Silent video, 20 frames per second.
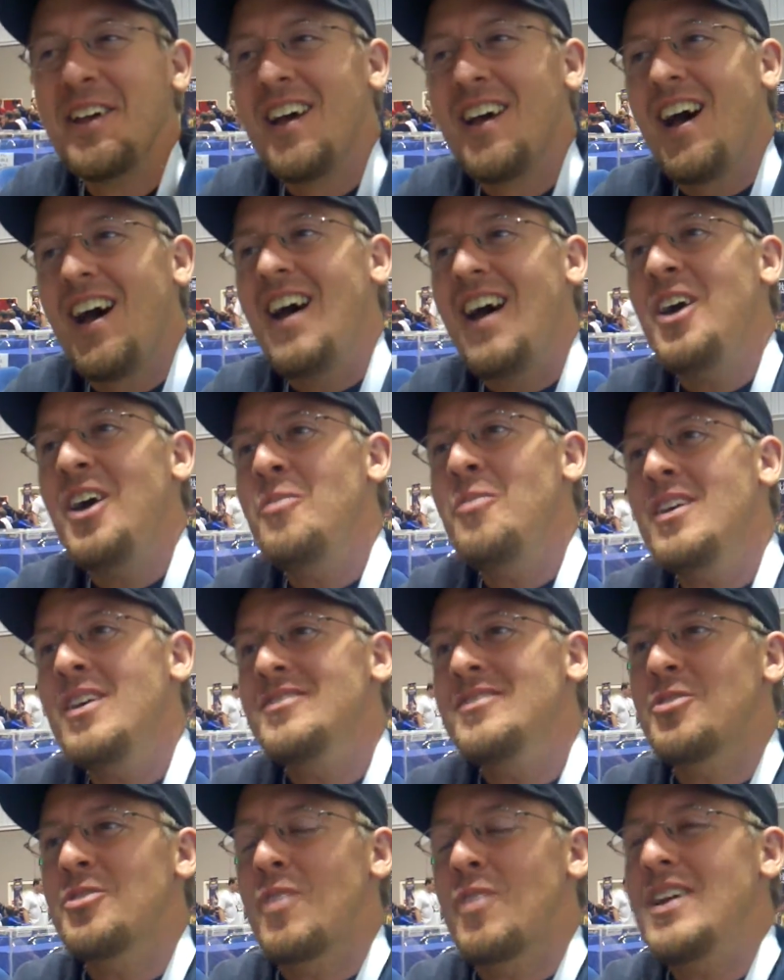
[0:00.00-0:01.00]

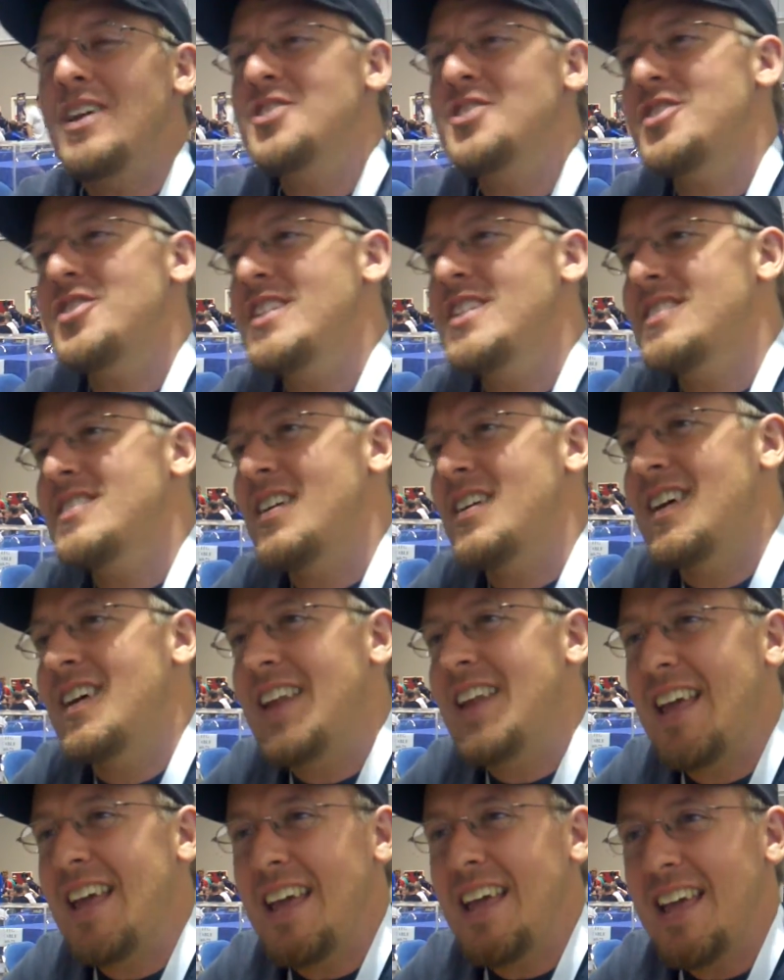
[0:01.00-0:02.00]
Well, Naaresh, he's
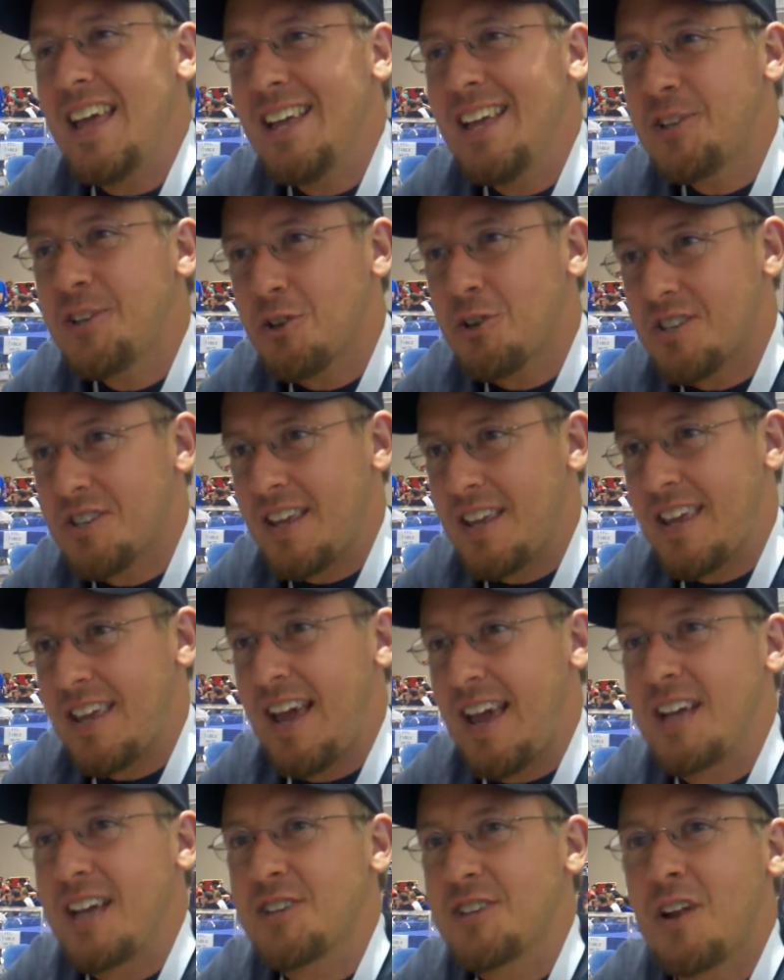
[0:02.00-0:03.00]
an interesting
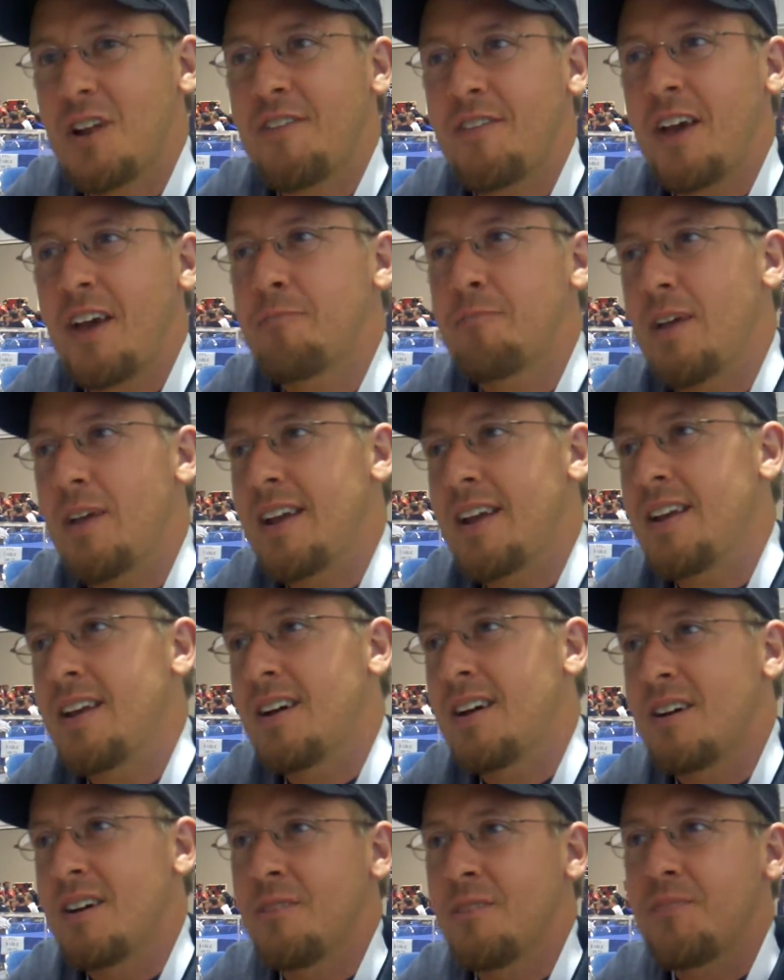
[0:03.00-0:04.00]
caster. I've had played
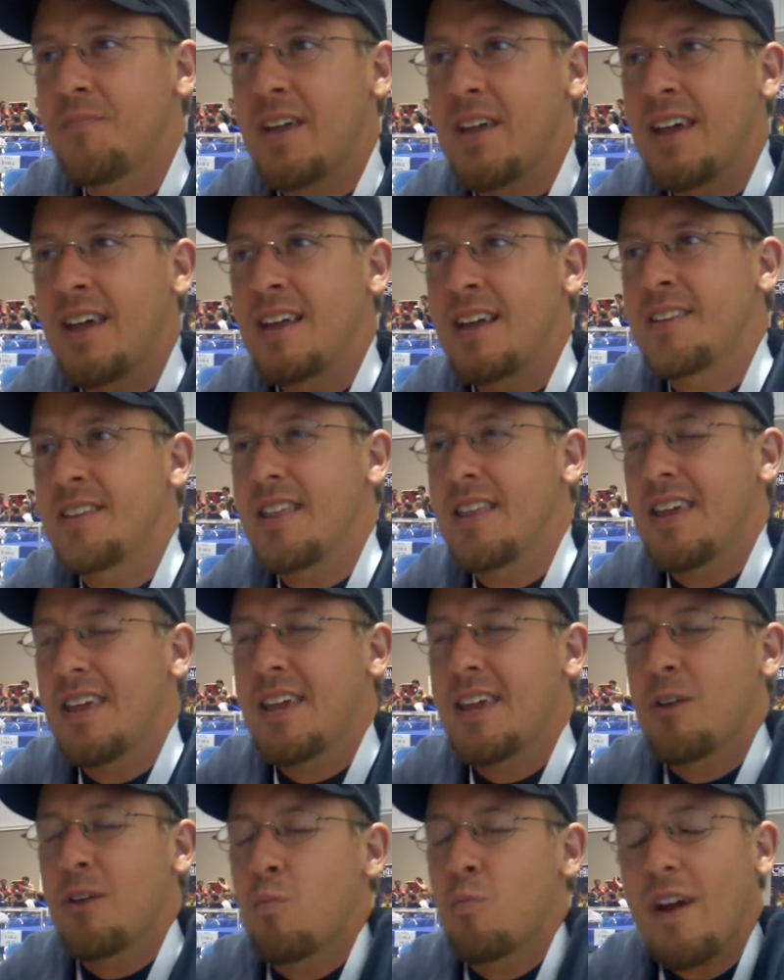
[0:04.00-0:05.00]
in
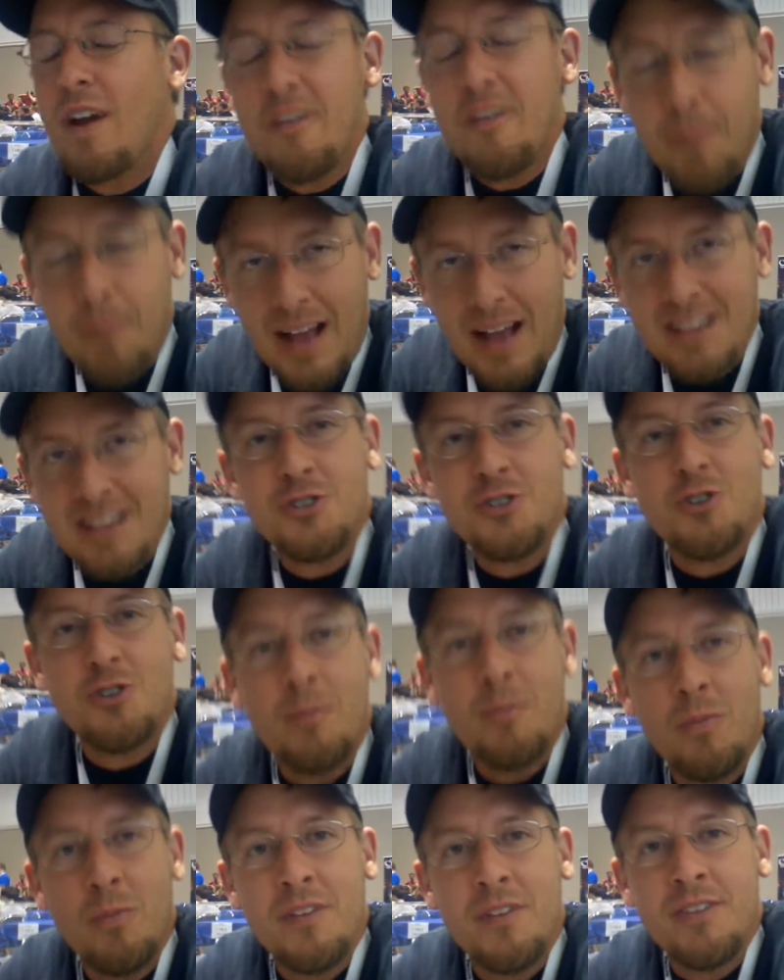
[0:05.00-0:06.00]
the Rite of Passage
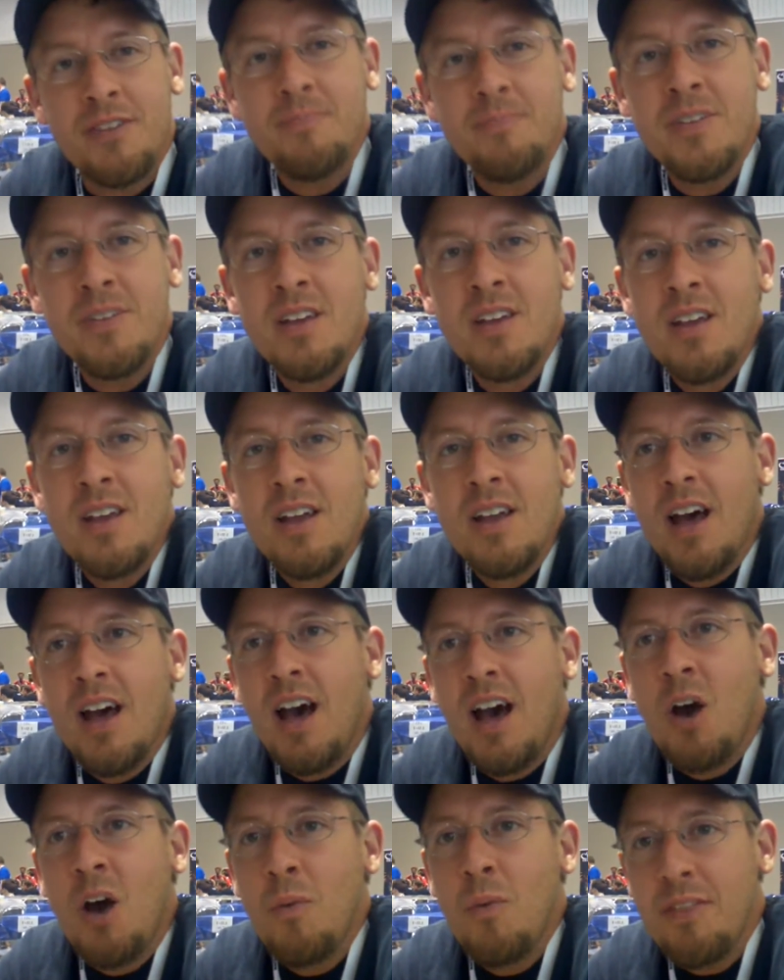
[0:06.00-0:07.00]
tournament with him.
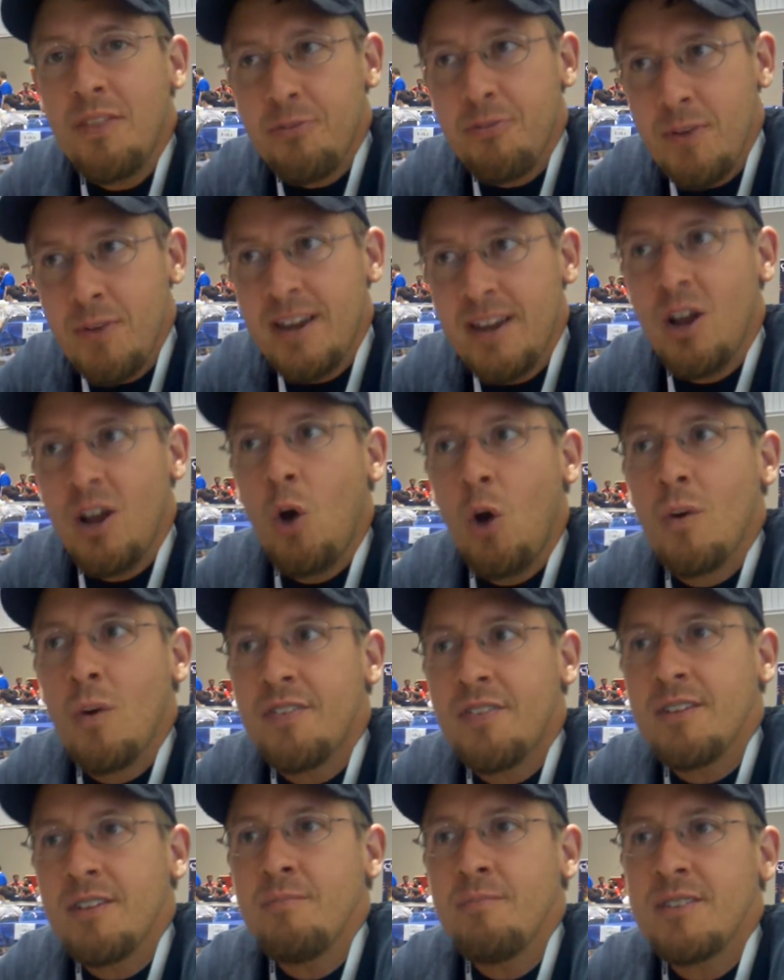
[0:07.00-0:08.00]
Went 3-0
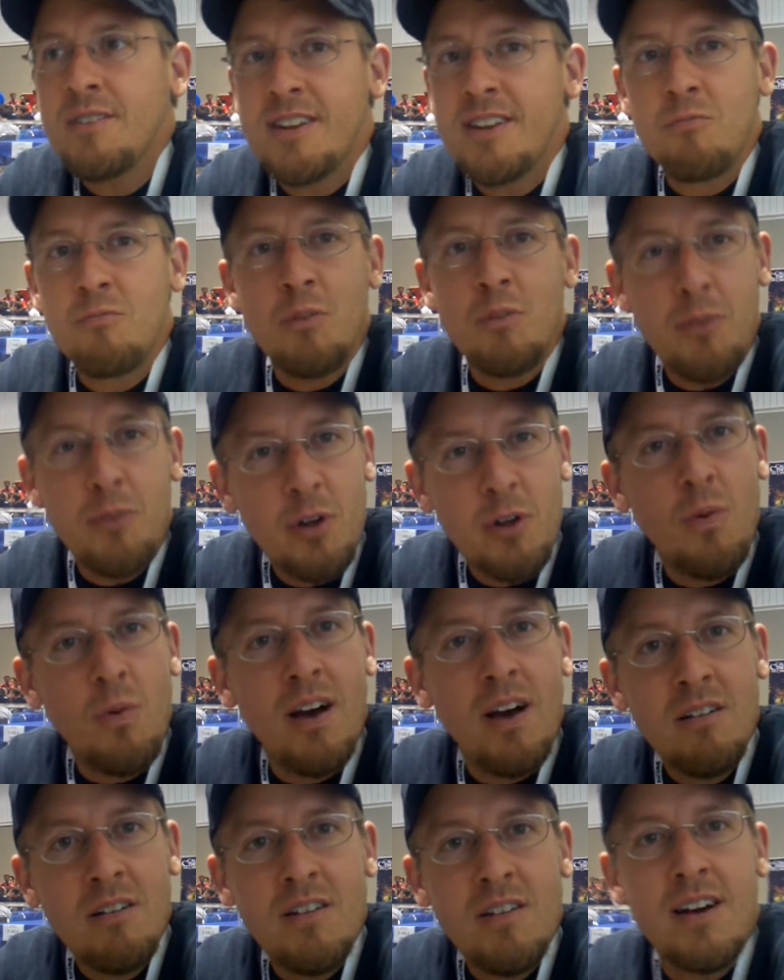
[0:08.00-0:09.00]
with him, did pretty
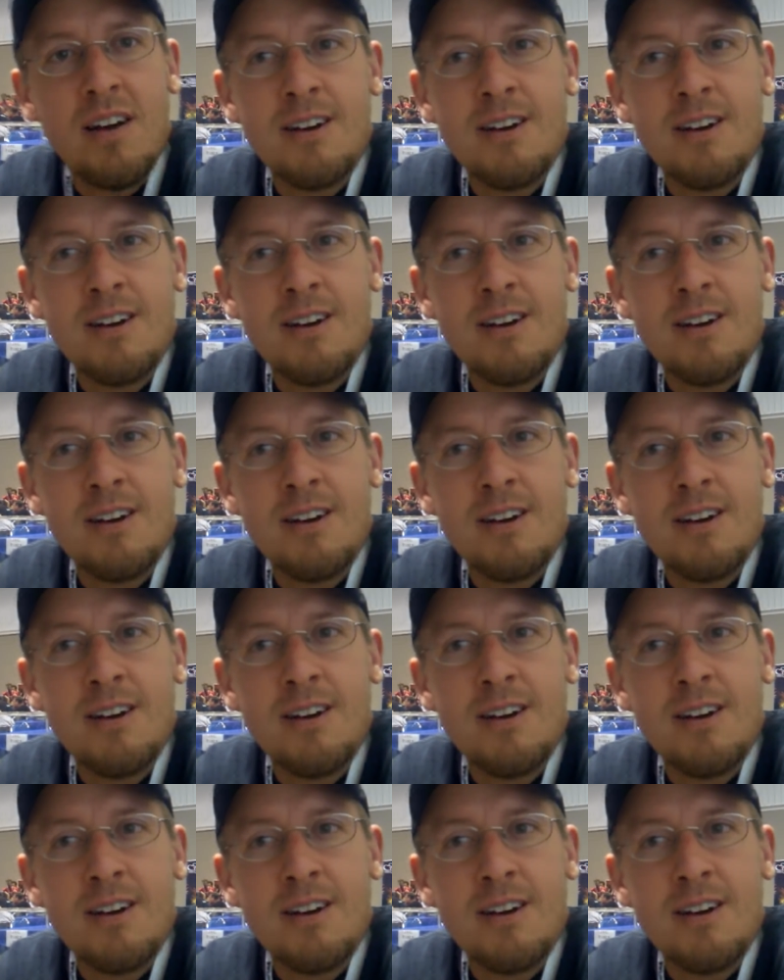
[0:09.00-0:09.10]
well.